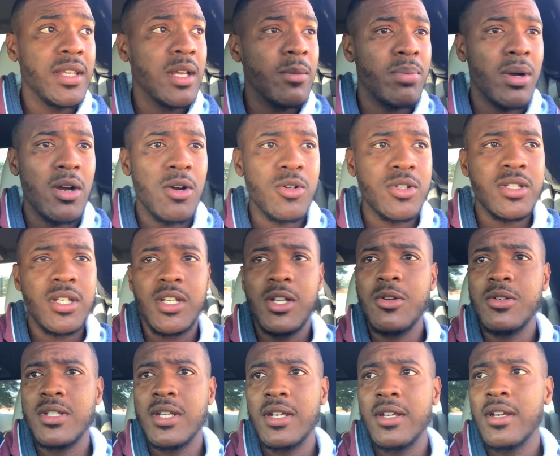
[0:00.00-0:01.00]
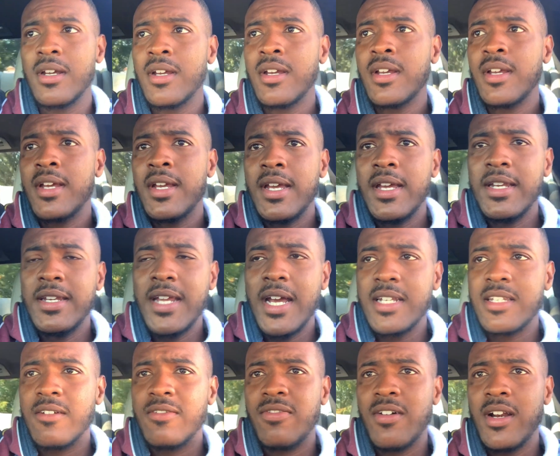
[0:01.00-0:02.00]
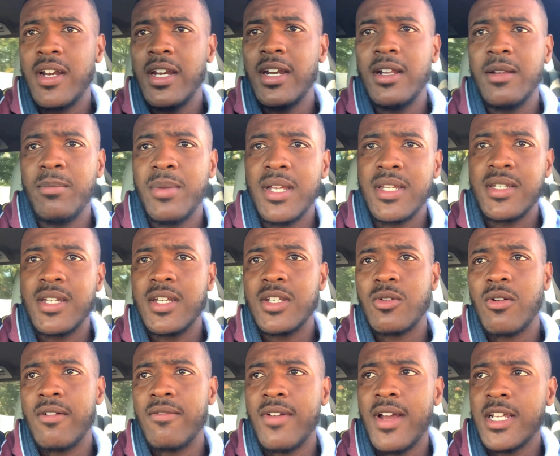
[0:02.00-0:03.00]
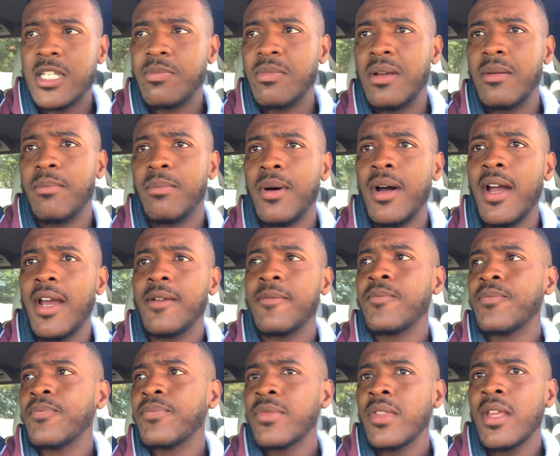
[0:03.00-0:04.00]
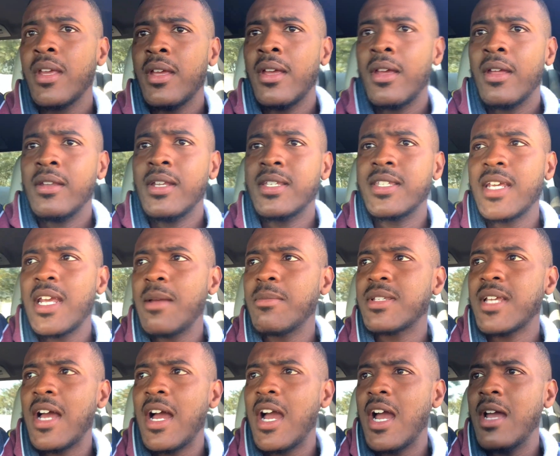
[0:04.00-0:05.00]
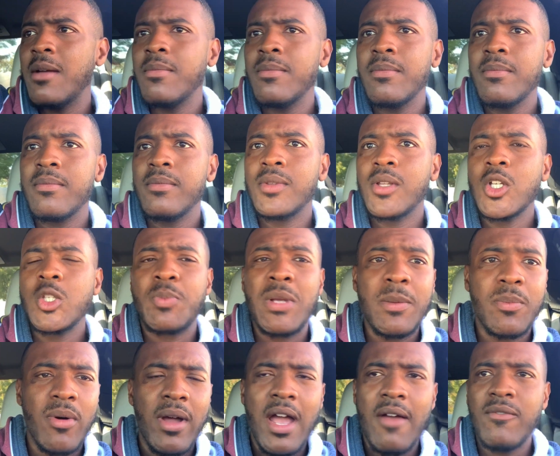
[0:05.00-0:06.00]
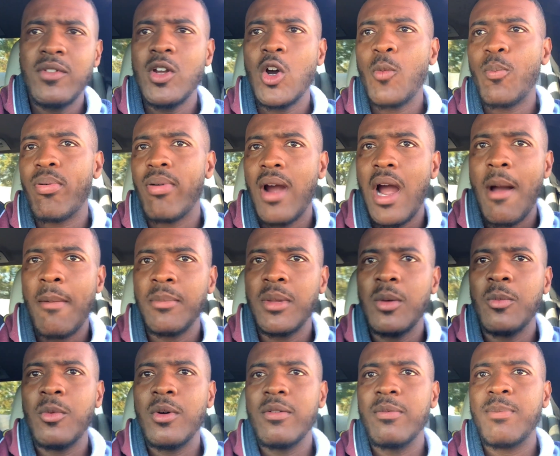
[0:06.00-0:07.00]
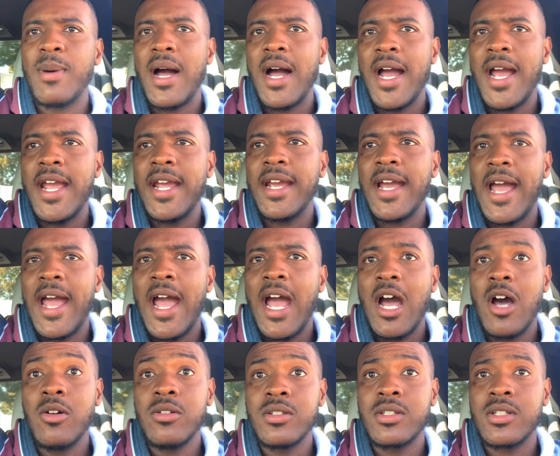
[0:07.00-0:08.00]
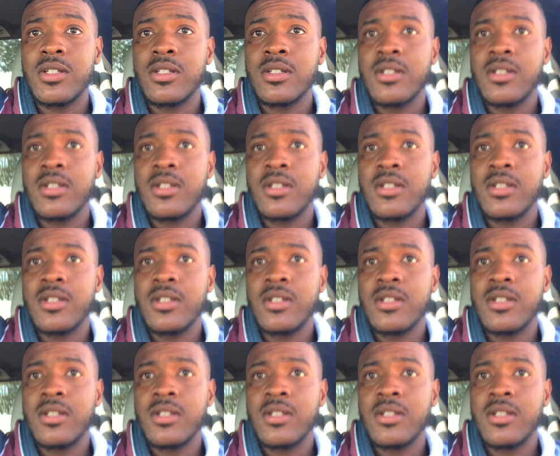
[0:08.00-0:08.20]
opposed to using debt to fund any business or investment. But at the same time, those people have no problem with buying a house